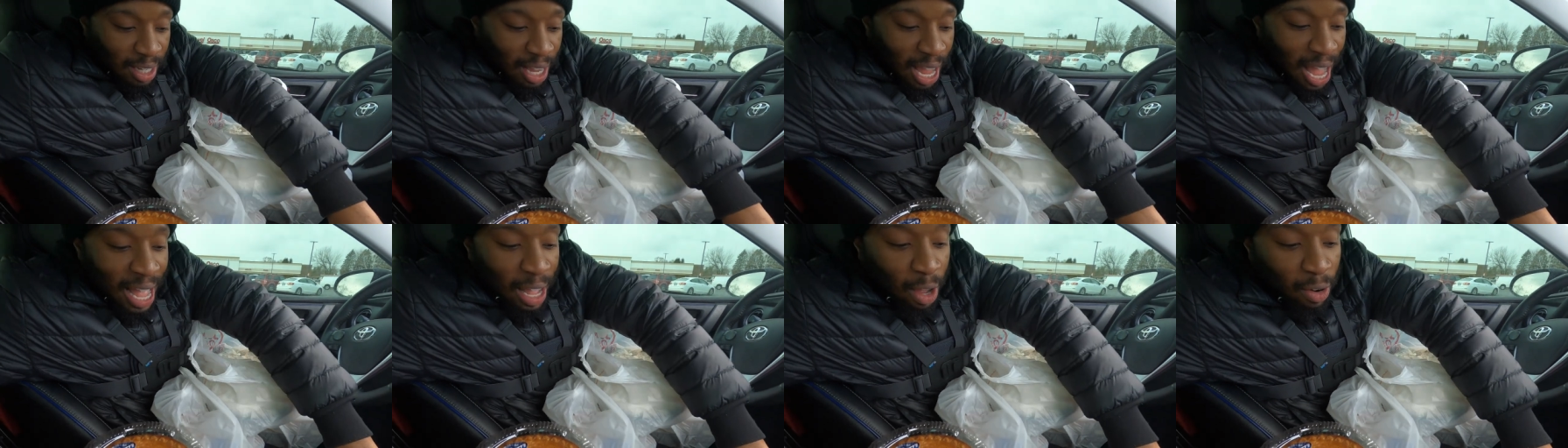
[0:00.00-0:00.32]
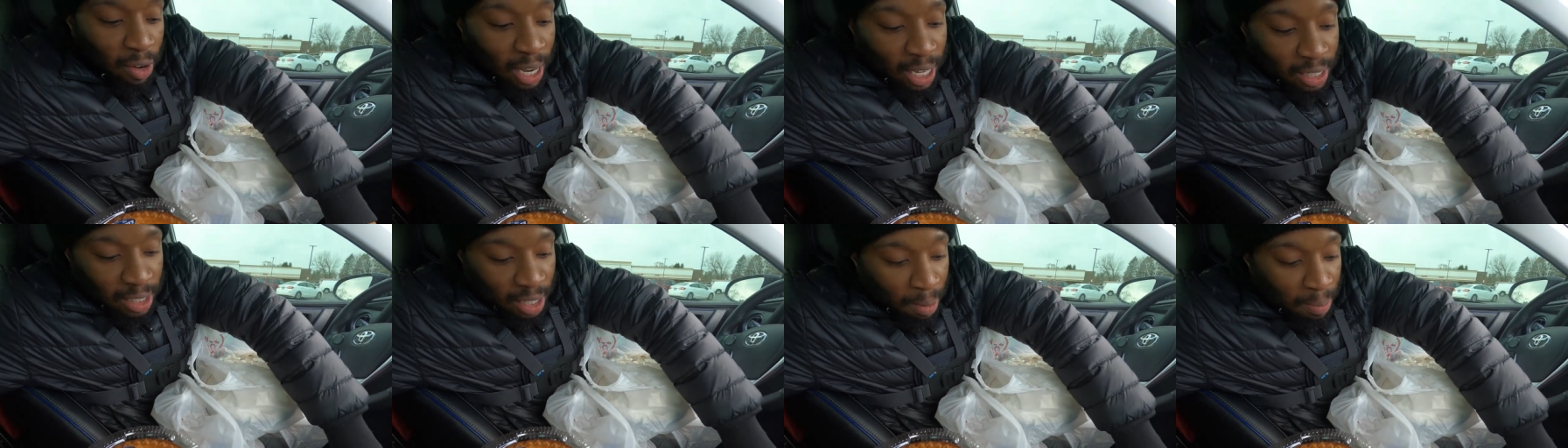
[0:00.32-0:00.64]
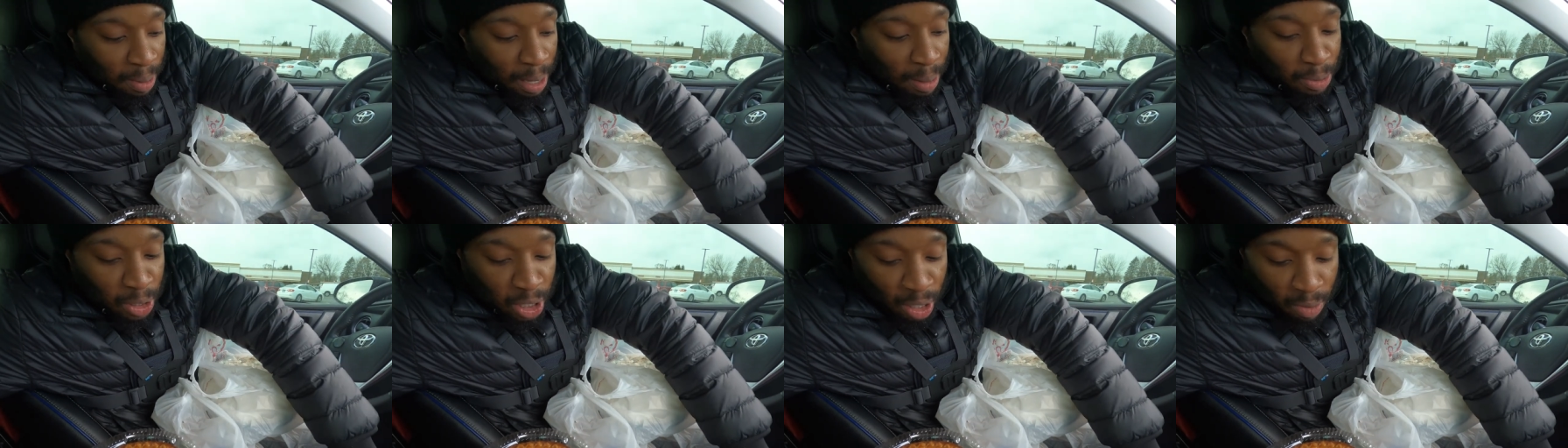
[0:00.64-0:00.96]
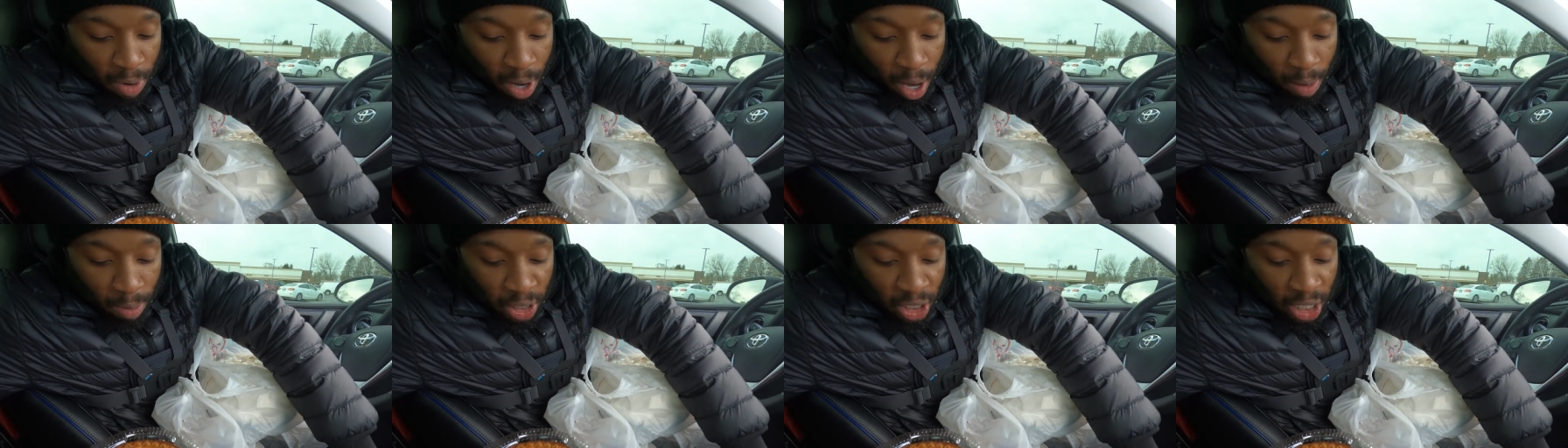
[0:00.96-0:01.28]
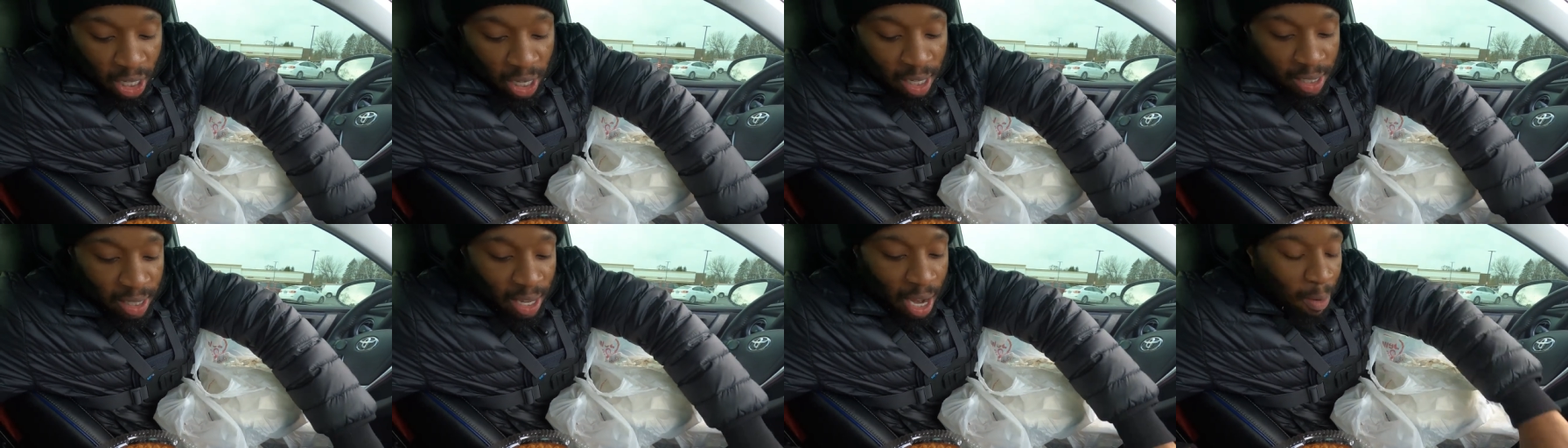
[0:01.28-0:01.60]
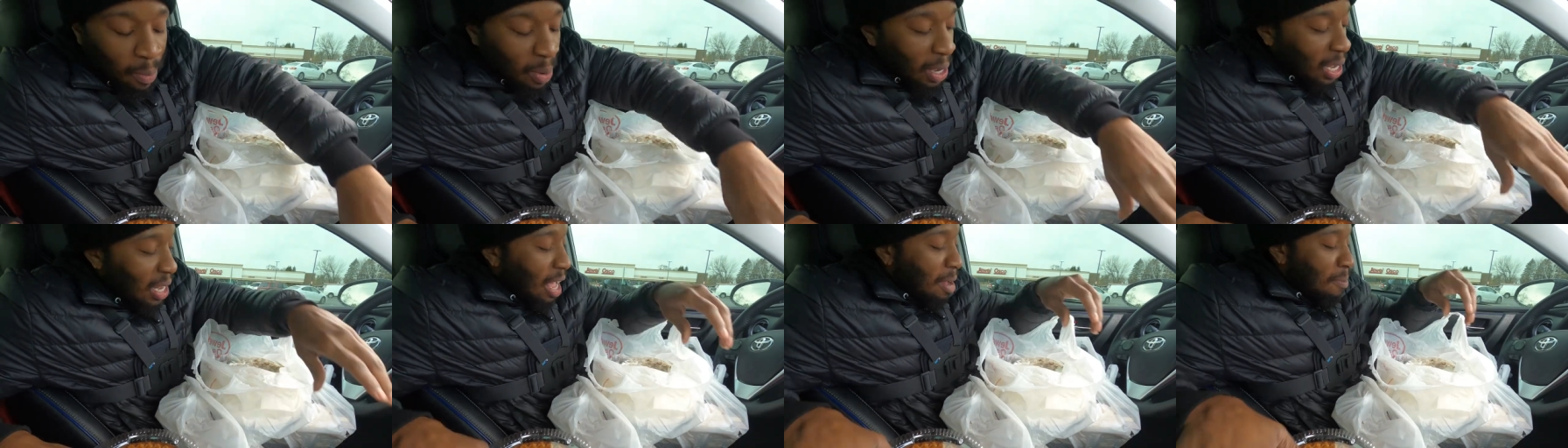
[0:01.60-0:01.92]
I ain't gonna lie to you. I'm gonna keep G Roberts cuz I
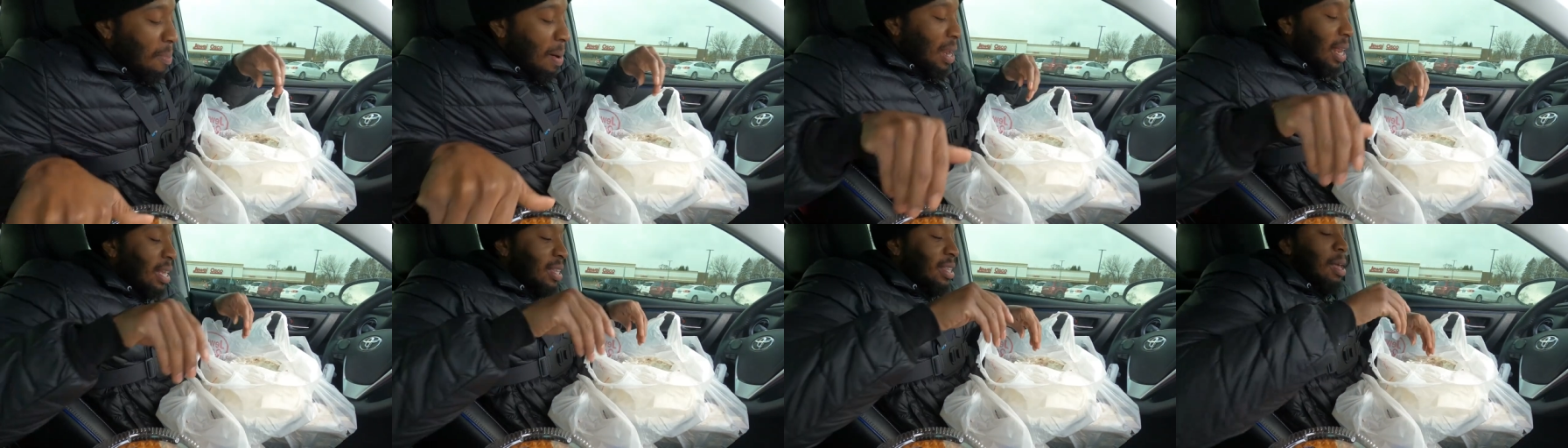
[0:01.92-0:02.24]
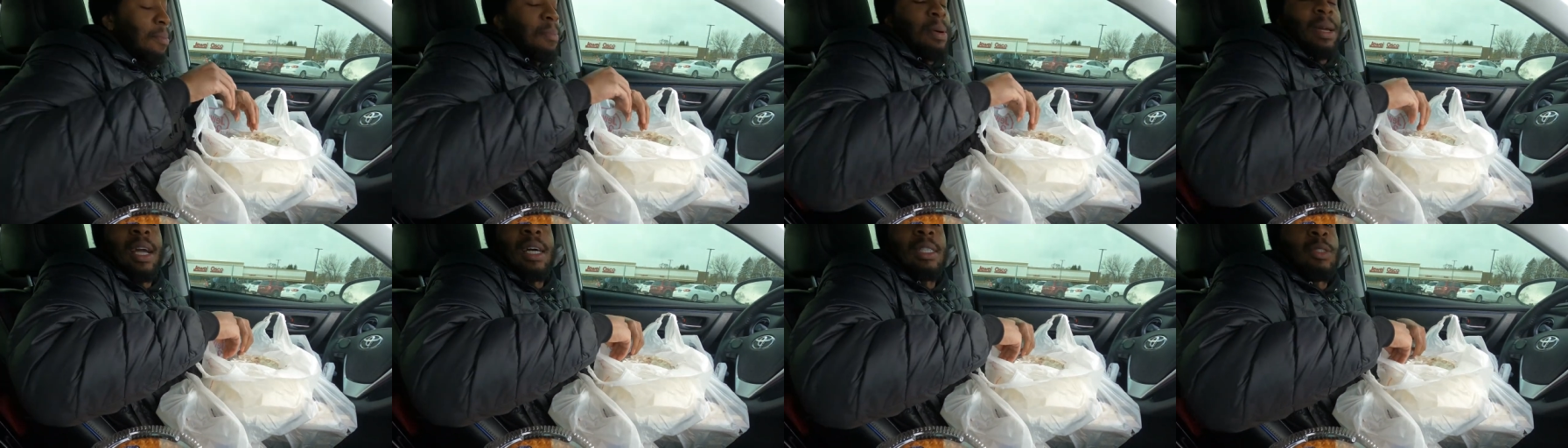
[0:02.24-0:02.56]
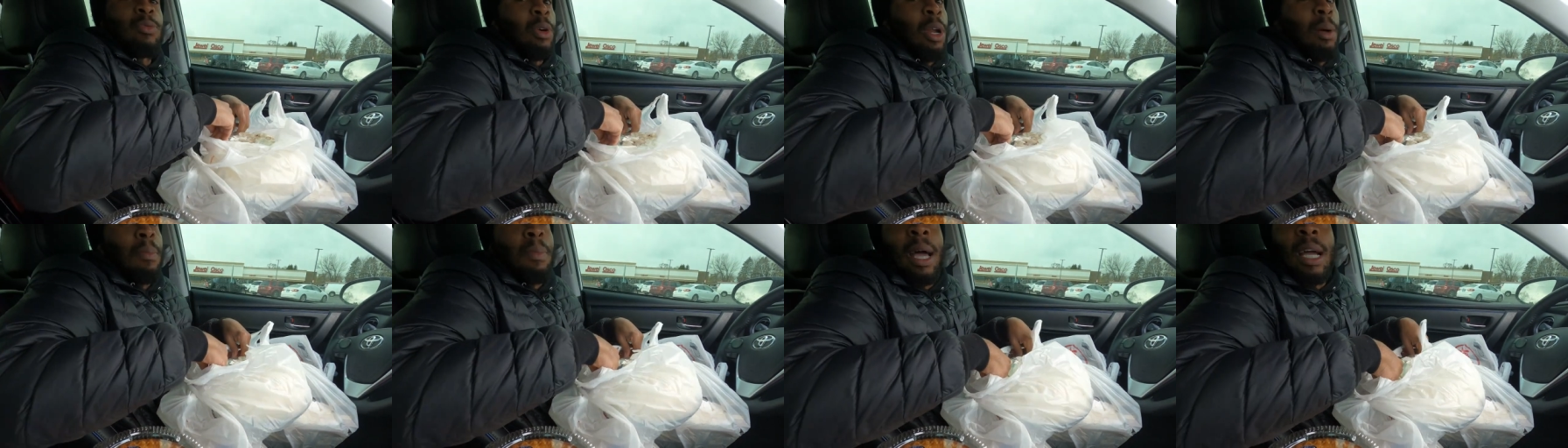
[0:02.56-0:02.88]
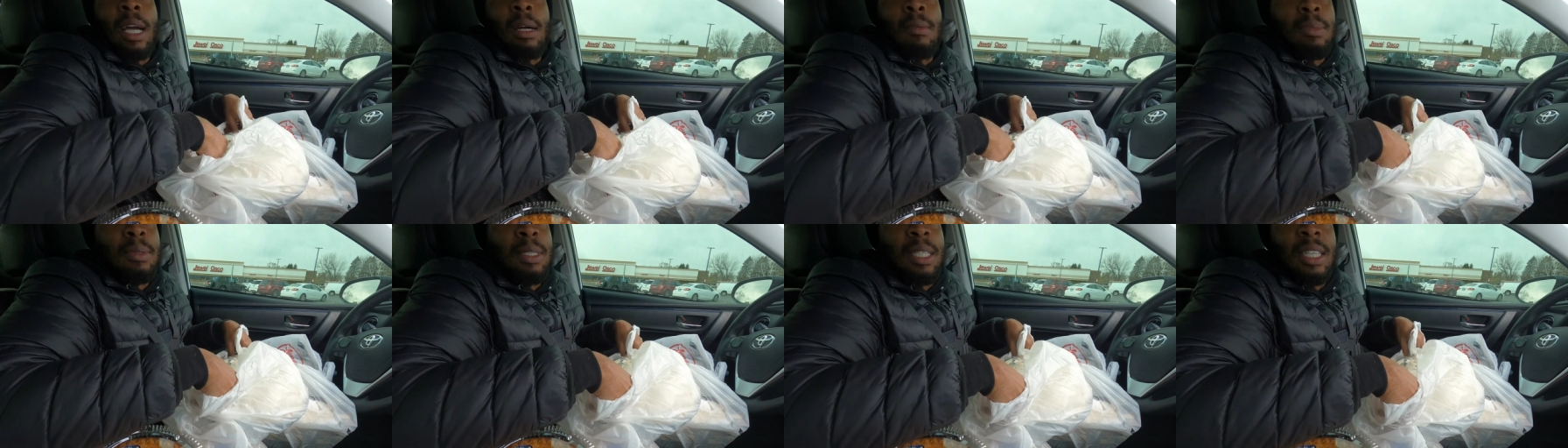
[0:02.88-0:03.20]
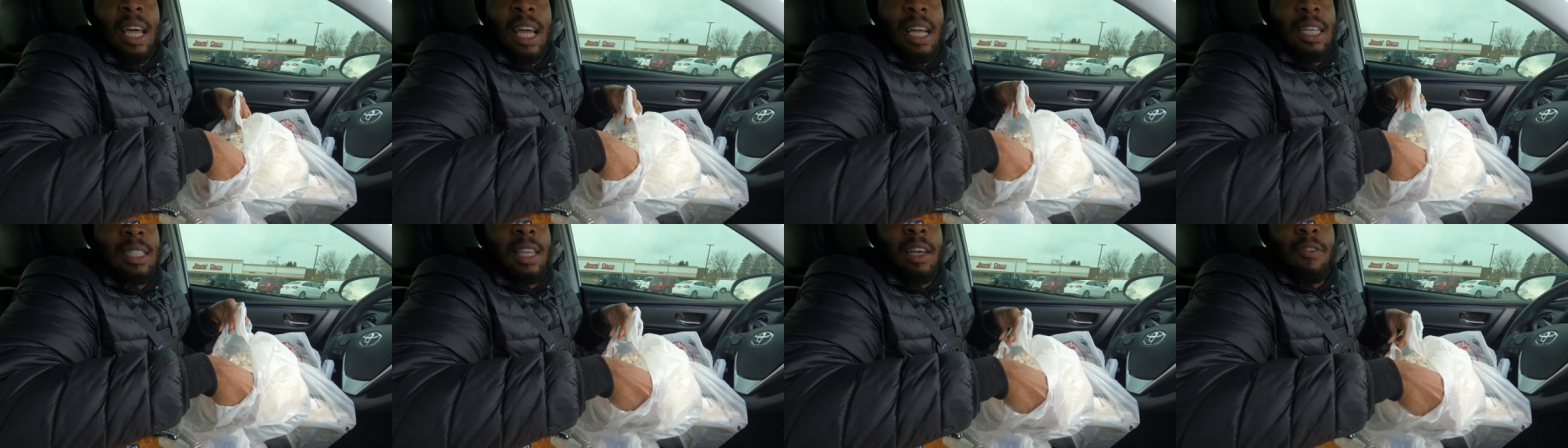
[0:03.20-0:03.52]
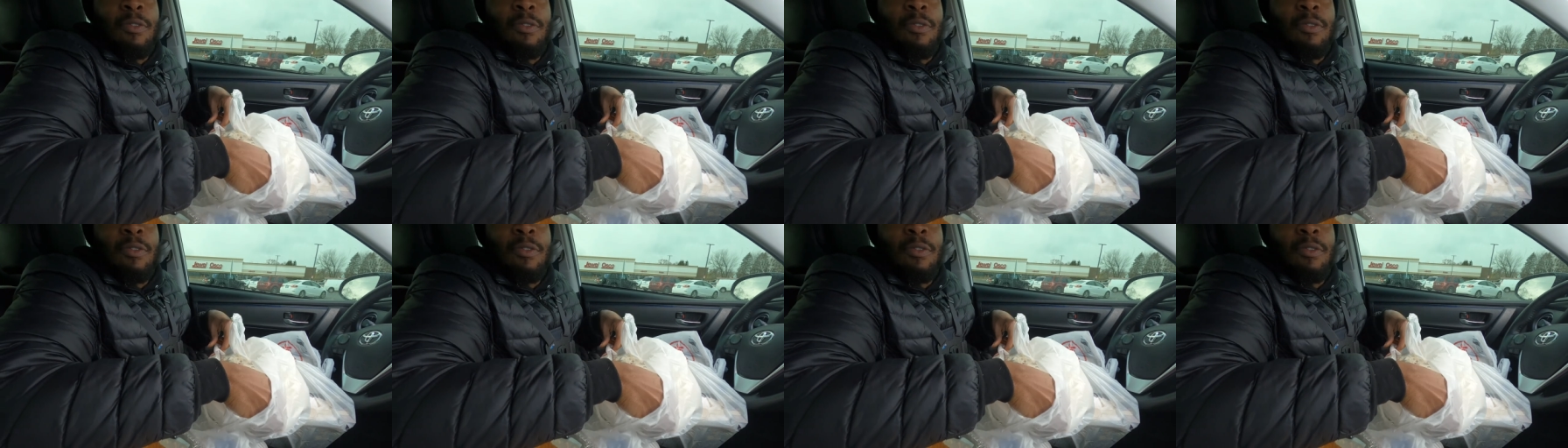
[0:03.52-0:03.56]
don't really like pie like that. But guess what? I'm liking them today because